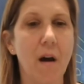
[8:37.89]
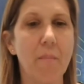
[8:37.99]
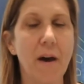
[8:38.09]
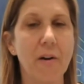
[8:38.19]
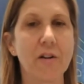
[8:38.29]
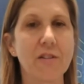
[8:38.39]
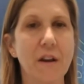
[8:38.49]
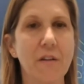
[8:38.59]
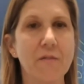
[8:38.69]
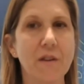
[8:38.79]
about
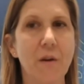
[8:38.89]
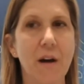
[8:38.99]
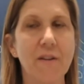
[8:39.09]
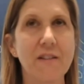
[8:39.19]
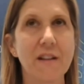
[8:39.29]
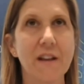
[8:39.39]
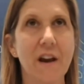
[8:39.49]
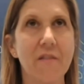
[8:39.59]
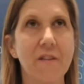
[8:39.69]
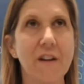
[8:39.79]
ourselves so obviously
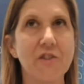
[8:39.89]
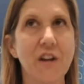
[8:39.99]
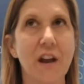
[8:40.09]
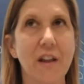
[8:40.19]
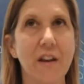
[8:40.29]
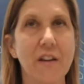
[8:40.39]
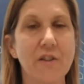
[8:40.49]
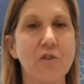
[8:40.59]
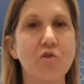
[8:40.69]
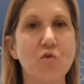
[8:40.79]
confidentiality
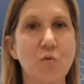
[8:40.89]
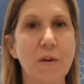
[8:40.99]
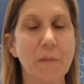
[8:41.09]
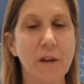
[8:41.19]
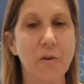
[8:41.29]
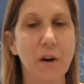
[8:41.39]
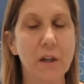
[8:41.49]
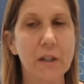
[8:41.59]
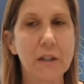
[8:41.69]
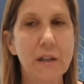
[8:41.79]
is extremely
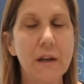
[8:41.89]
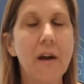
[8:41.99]
critical